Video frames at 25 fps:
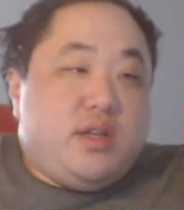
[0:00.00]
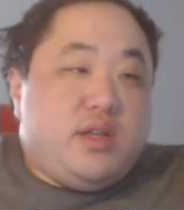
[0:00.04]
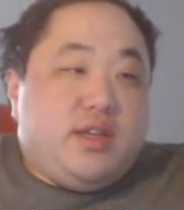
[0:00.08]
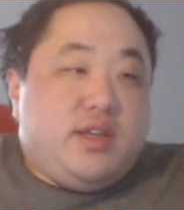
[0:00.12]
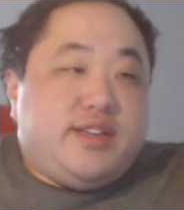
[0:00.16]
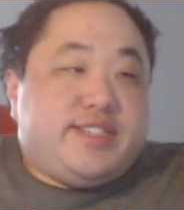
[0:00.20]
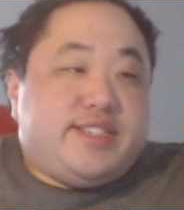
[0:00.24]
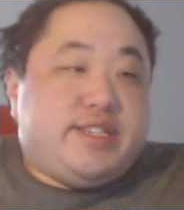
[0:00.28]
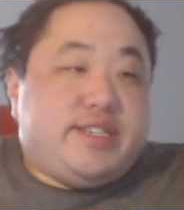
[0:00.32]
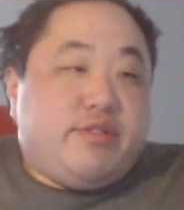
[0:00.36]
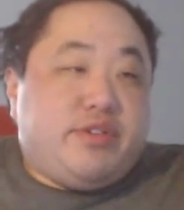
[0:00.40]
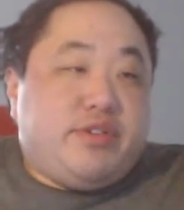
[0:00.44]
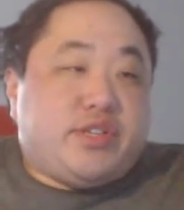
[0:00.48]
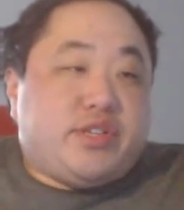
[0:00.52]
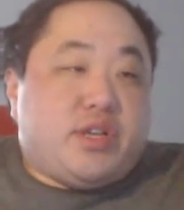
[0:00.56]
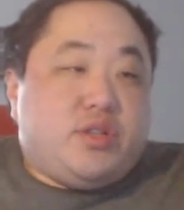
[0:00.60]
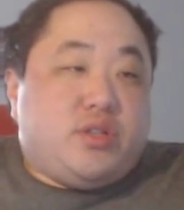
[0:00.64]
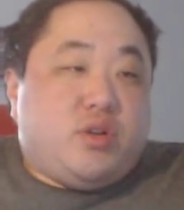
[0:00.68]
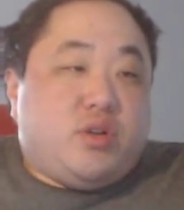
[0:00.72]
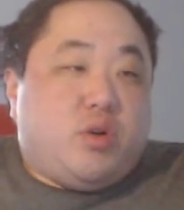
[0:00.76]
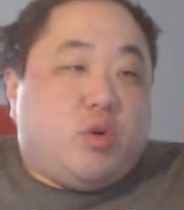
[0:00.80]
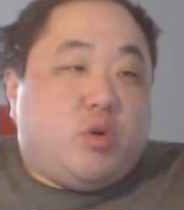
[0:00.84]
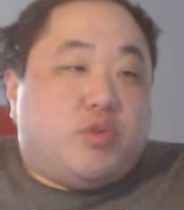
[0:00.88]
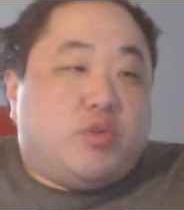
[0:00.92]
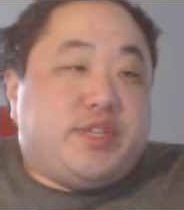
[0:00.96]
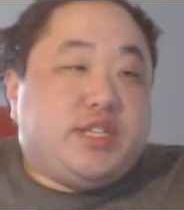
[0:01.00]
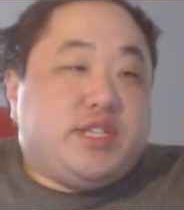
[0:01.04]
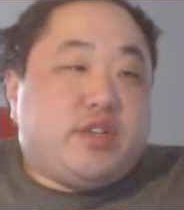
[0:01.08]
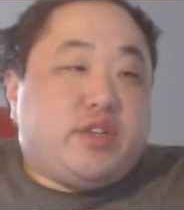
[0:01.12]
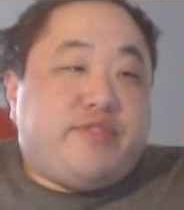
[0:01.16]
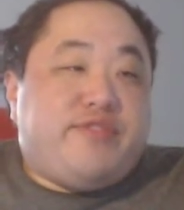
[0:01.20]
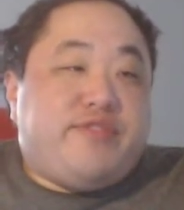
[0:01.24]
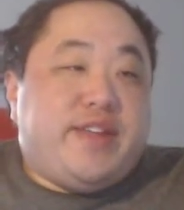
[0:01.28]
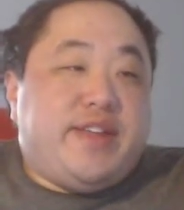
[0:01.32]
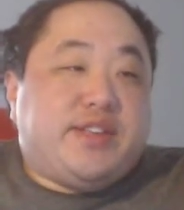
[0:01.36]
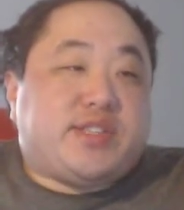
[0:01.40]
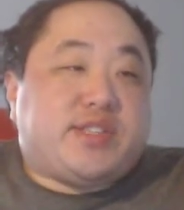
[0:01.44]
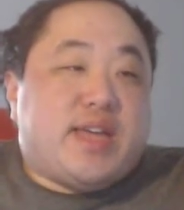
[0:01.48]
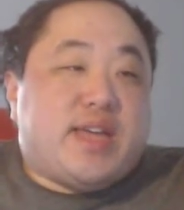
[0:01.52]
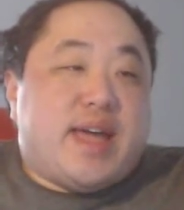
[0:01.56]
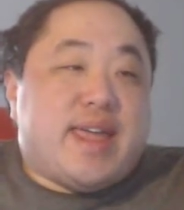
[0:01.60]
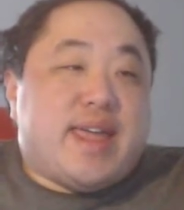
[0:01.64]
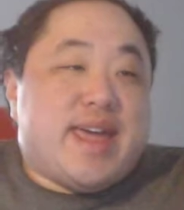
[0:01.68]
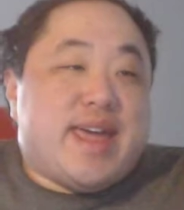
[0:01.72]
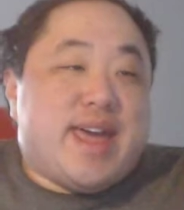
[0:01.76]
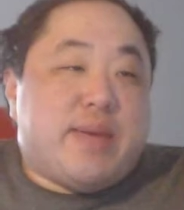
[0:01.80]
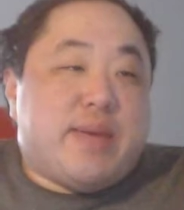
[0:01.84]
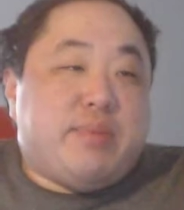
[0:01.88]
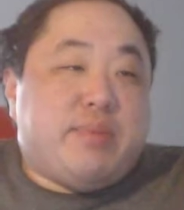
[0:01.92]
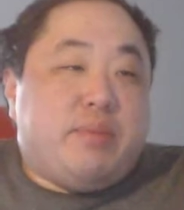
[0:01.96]
Series on the whole, these are things that I
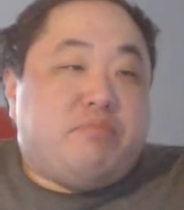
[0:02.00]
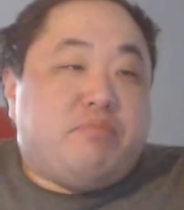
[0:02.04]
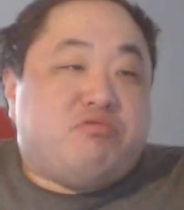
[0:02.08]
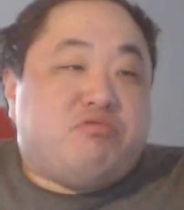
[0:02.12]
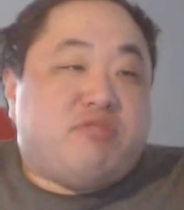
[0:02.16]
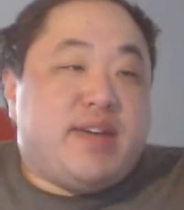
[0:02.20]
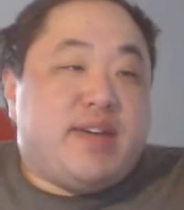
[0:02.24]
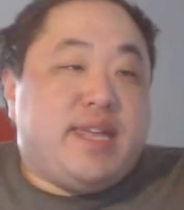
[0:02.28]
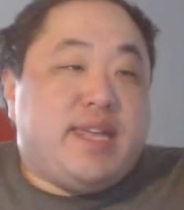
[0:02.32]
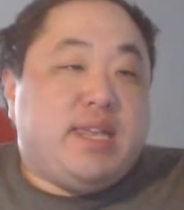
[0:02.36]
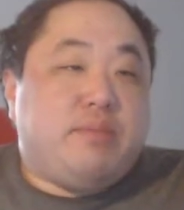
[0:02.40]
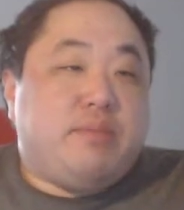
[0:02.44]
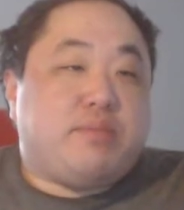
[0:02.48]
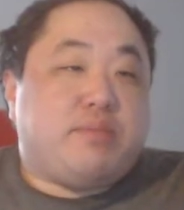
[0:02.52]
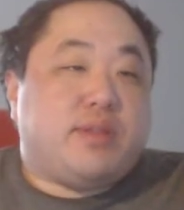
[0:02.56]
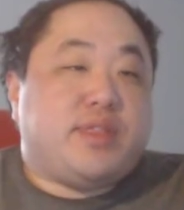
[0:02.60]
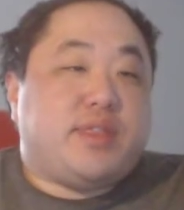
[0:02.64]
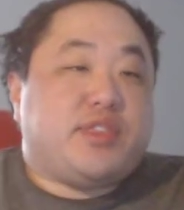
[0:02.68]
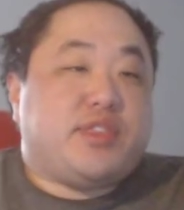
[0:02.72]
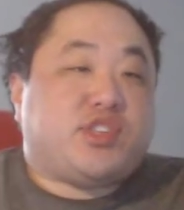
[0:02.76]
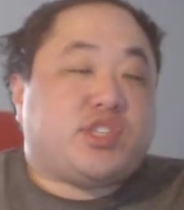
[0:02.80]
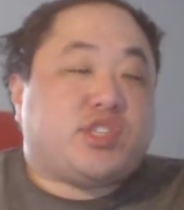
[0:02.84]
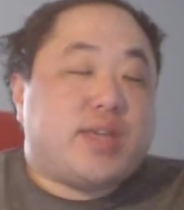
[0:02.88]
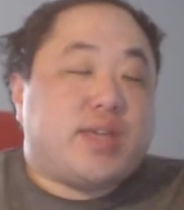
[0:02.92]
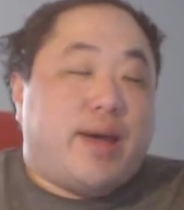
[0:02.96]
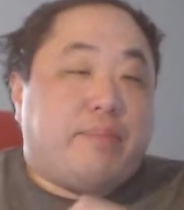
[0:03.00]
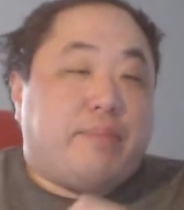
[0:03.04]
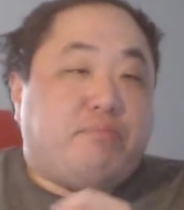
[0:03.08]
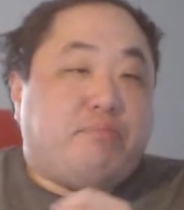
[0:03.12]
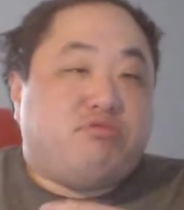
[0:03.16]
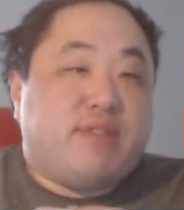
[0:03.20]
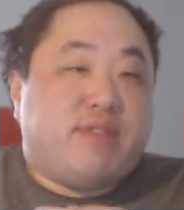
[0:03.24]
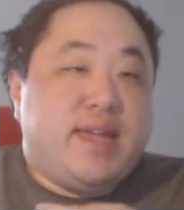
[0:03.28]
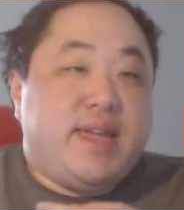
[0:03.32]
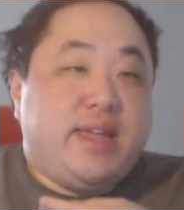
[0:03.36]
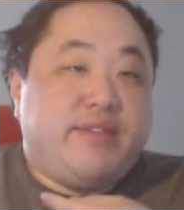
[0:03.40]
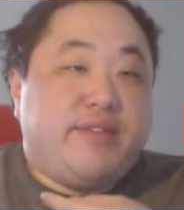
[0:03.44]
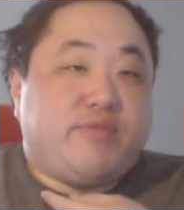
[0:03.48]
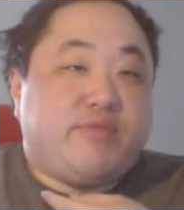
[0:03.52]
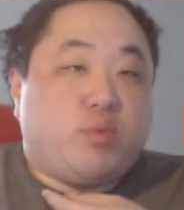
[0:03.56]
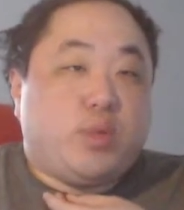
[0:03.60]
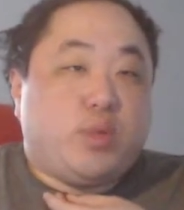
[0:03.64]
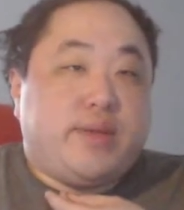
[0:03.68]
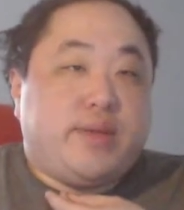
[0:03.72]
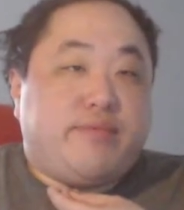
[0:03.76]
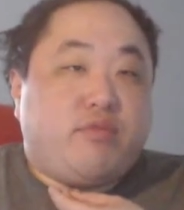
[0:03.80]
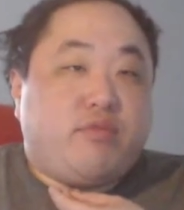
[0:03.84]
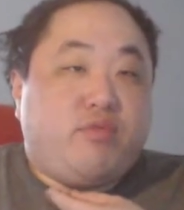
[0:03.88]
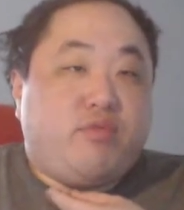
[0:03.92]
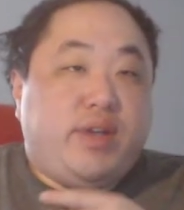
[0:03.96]
have been playing, but stopped playing for
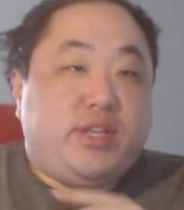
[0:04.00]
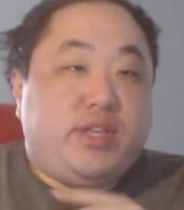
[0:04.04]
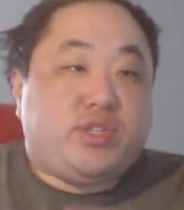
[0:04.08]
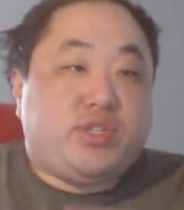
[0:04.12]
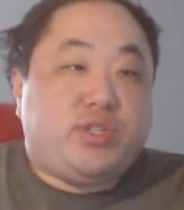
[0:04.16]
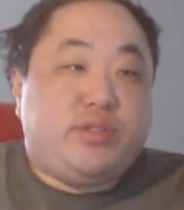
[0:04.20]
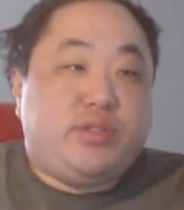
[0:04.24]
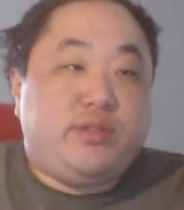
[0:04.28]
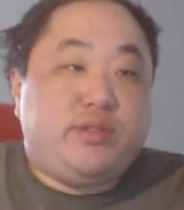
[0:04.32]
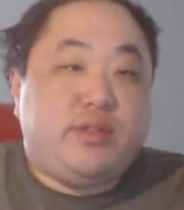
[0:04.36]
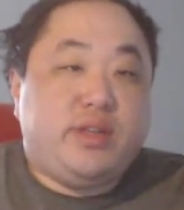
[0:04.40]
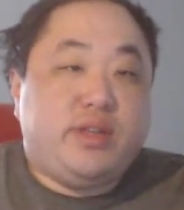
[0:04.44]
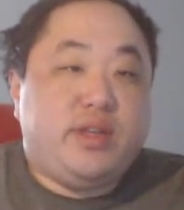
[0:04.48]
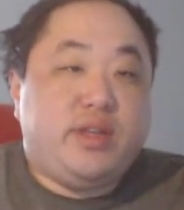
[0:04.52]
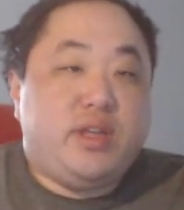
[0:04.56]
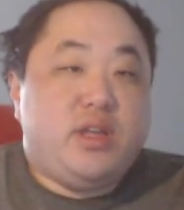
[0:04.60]
whatever reason.